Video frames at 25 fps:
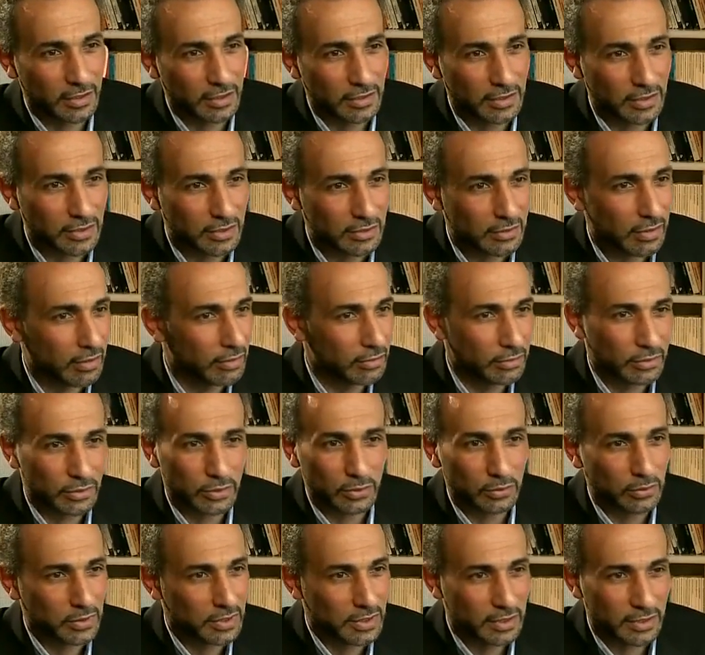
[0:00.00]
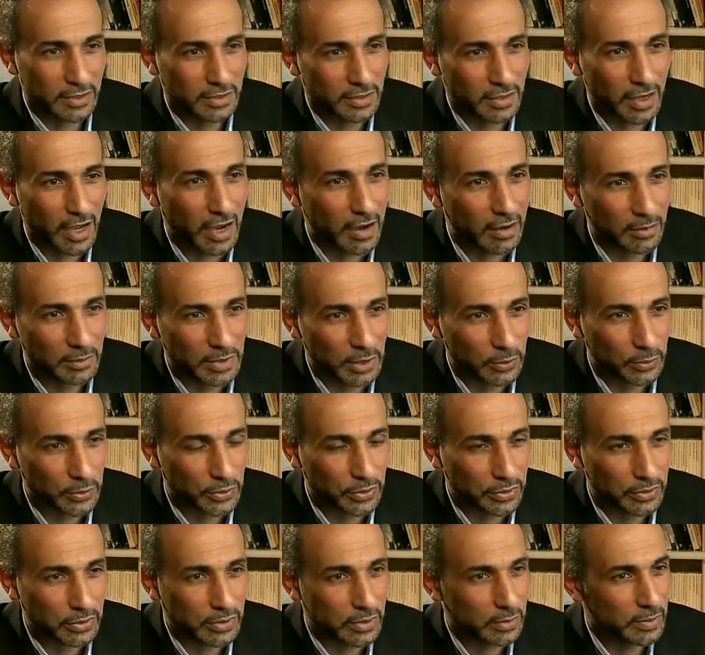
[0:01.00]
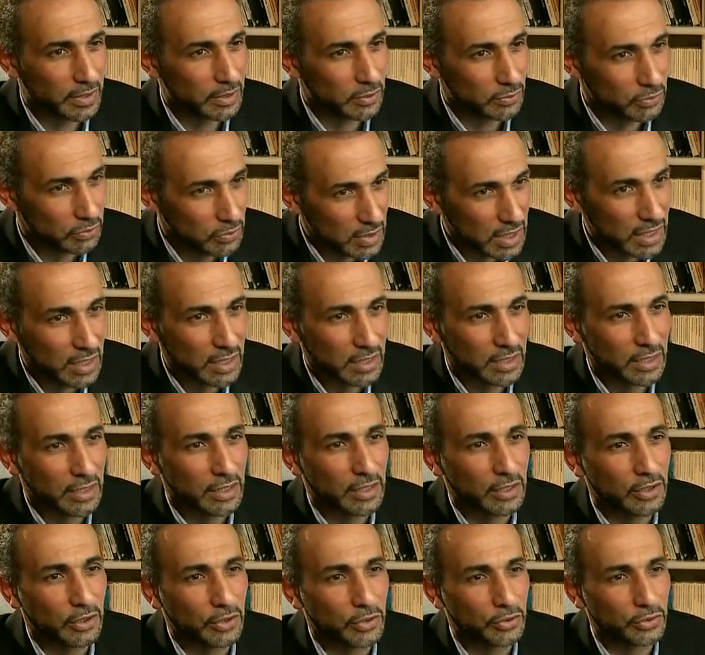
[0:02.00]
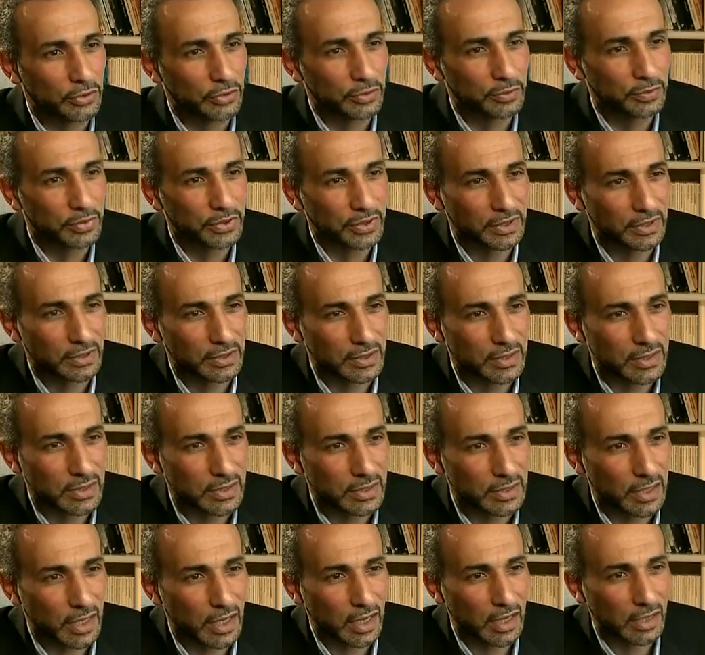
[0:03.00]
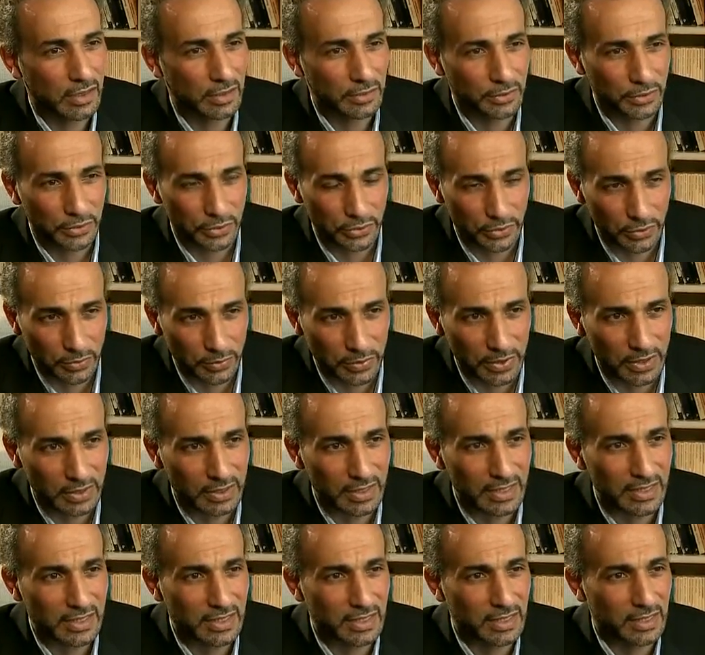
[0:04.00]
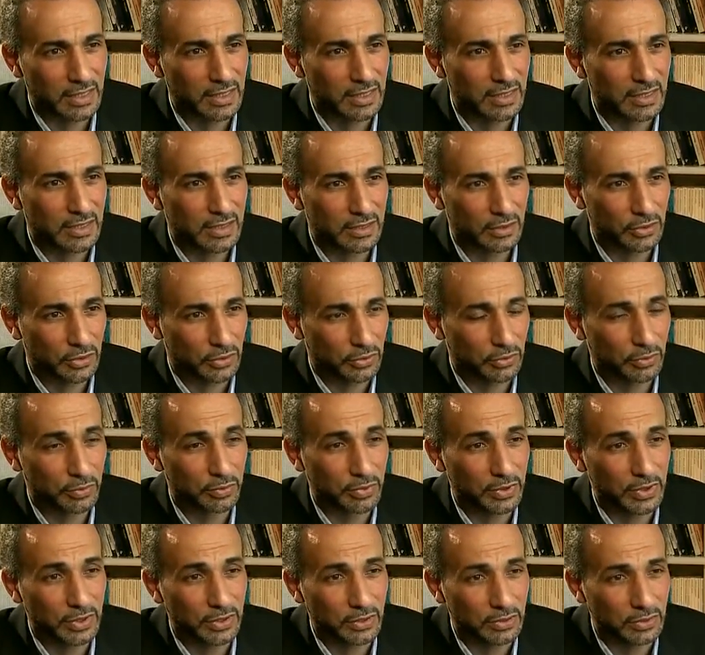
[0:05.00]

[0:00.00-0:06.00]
songs with Arabic words, but really European style, European taste, and European